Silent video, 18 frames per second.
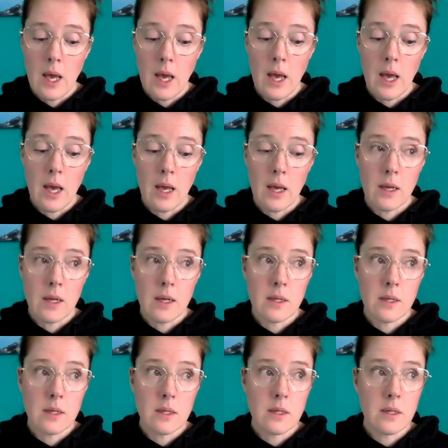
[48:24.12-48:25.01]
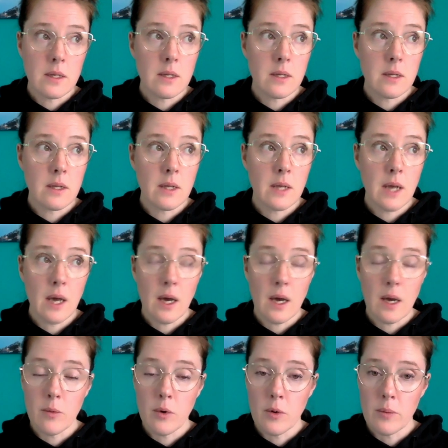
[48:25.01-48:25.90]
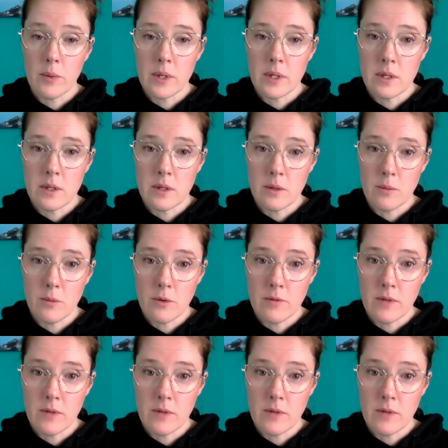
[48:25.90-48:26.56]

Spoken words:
And yeah, I'm hoping to do more